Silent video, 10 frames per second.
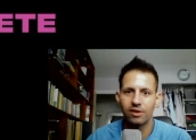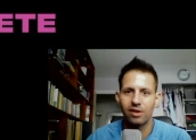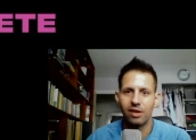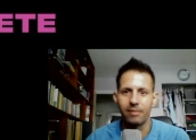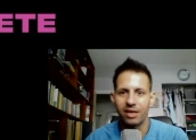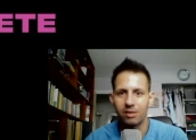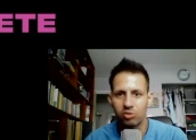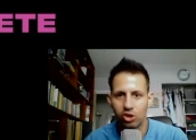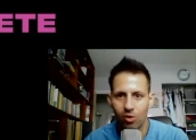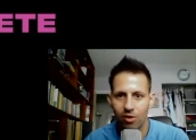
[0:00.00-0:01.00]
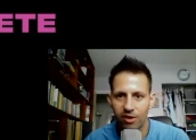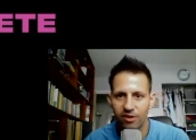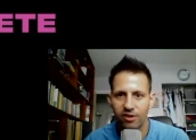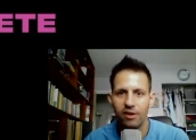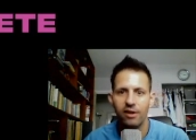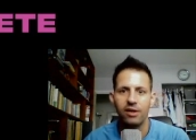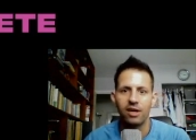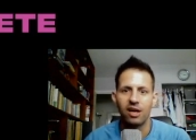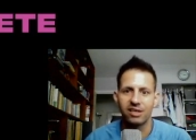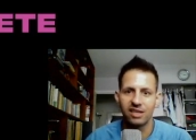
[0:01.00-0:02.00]
I'll make them shorter.
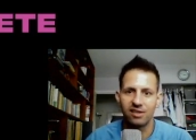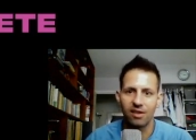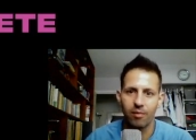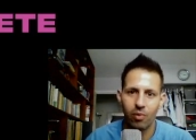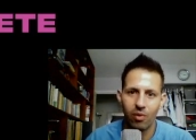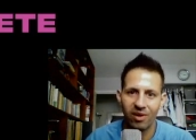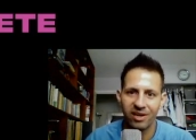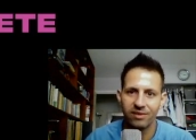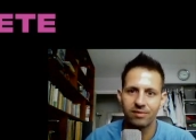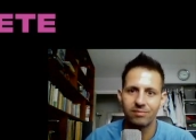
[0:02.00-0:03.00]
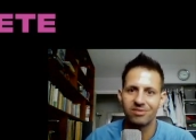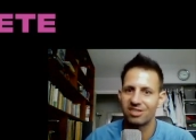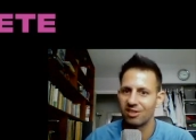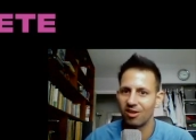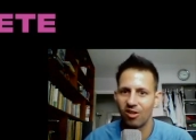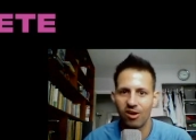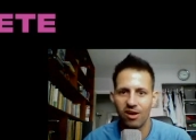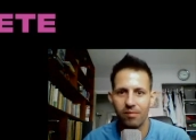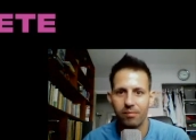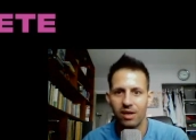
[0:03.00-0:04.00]
I'll get to the point. Still
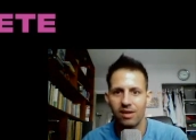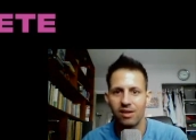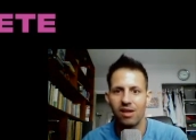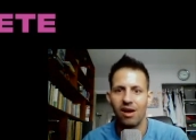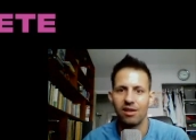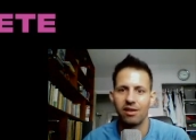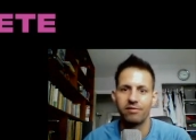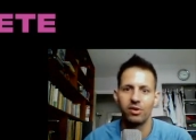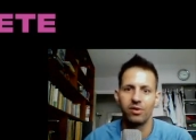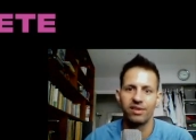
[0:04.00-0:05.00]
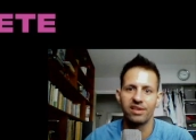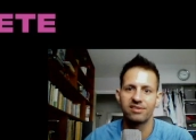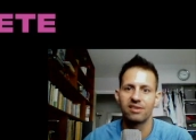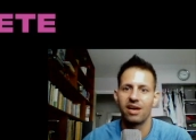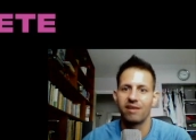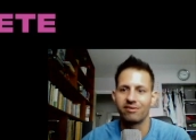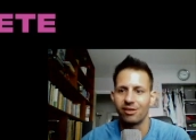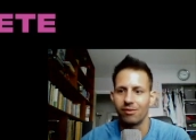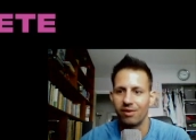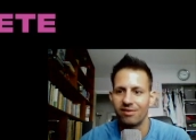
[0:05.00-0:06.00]
learning, but I love doing this. Have a
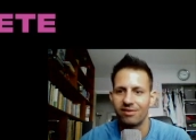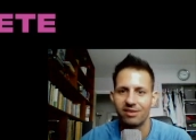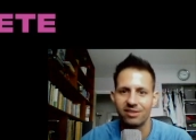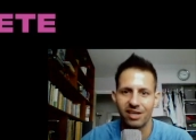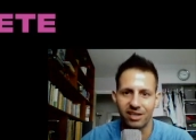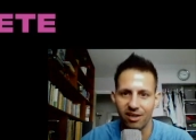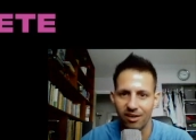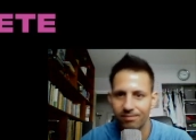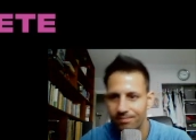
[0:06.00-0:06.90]
good one. Take care.